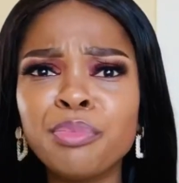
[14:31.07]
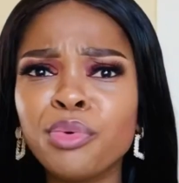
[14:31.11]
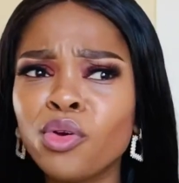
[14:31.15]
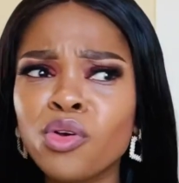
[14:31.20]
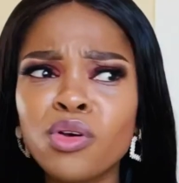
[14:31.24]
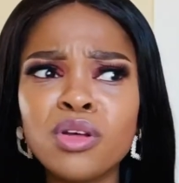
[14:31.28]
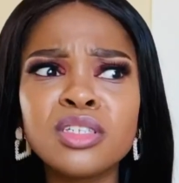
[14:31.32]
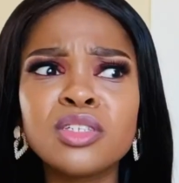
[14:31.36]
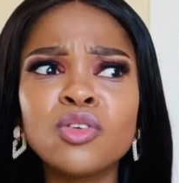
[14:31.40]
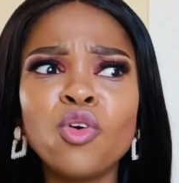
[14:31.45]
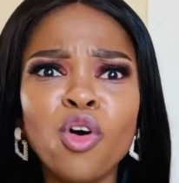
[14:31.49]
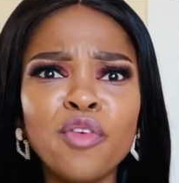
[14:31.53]

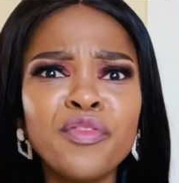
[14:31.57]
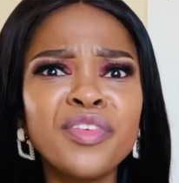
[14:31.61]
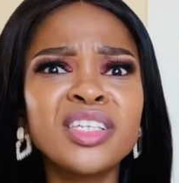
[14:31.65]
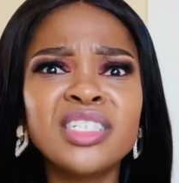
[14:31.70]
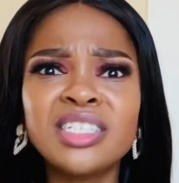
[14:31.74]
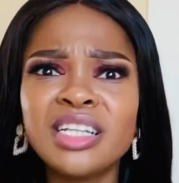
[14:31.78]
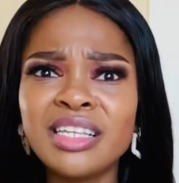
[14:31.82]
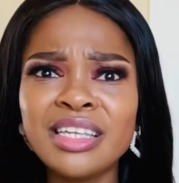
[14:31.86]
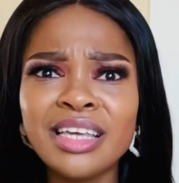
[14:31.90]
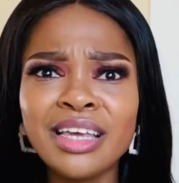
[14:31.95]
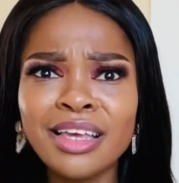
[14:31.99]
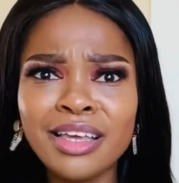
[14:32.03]
because
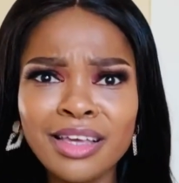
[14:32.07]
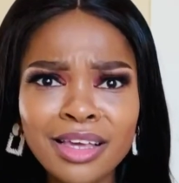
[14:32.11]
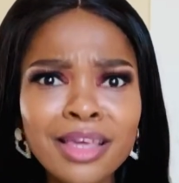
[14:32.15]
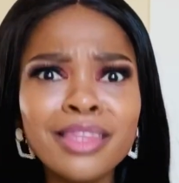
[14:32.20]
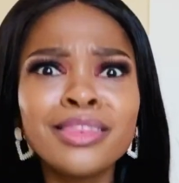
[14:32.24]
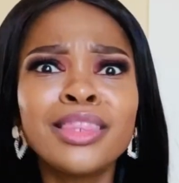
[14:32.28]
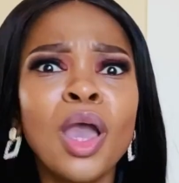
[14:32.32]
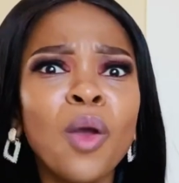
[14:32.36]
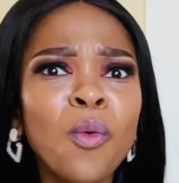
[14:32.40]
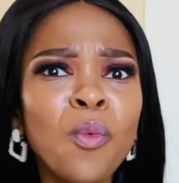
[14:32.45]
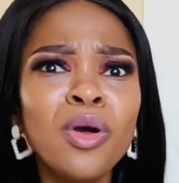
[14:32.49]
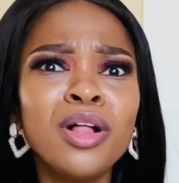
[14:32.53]
obviously
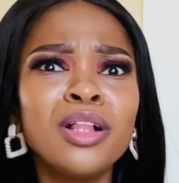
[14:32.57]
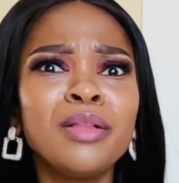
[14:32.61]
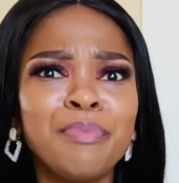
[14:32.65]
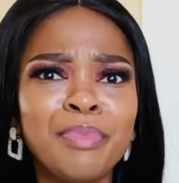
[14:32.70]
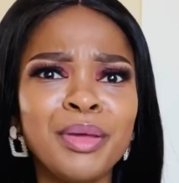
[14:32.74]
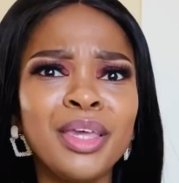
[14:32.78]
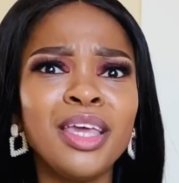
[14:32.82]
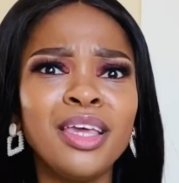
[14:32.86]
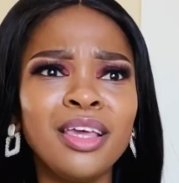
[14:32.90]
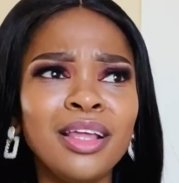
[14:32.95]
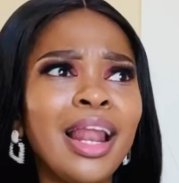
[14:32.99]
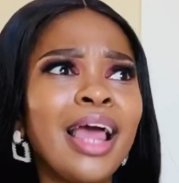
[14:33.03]
there will
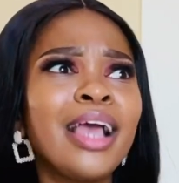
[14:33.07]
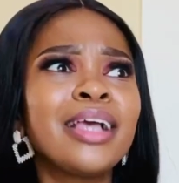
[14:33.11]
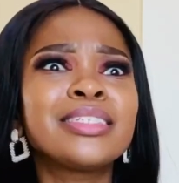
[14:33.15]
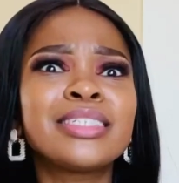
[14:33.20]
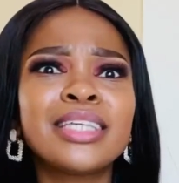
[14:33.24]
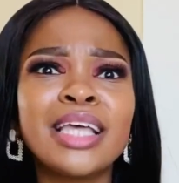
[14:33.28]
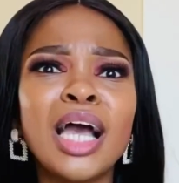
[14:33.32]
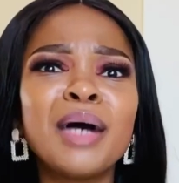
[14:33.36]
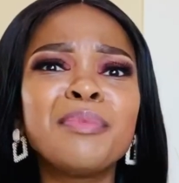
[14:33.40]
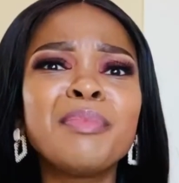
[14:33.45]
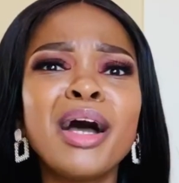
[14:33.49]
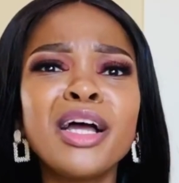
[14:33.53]
be, like,
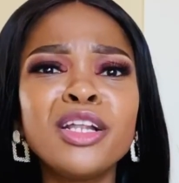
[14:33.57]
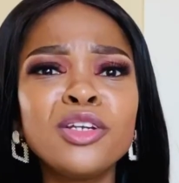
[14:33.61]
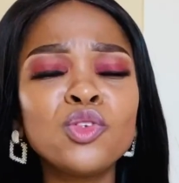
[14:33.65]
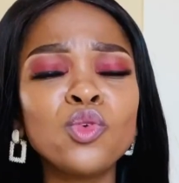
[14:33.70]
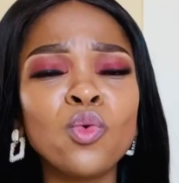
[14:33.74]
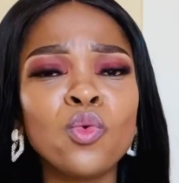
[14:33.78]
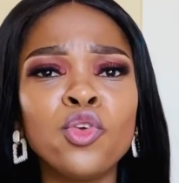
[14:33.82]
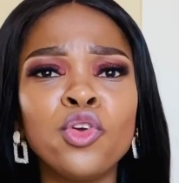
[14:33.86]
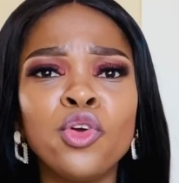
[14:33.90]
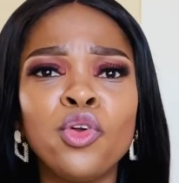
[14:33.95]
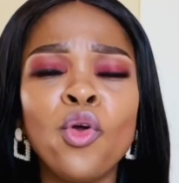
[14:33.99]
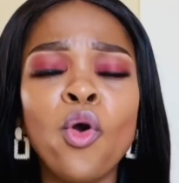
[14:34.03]

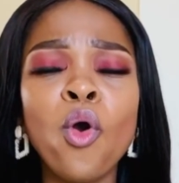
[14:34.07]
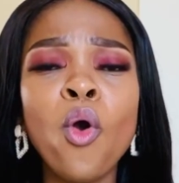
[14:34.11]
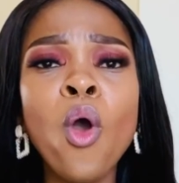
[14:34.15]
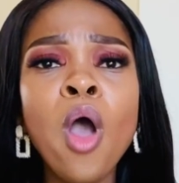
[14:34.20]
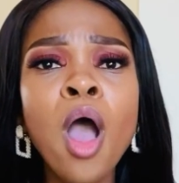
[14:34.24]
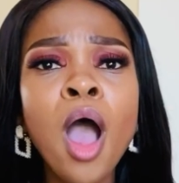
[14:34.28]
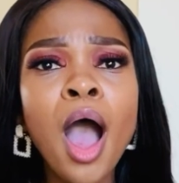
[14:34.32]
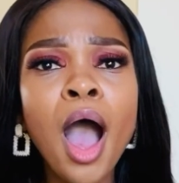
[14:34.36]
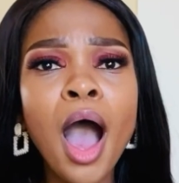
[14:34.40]
singabantu, you know.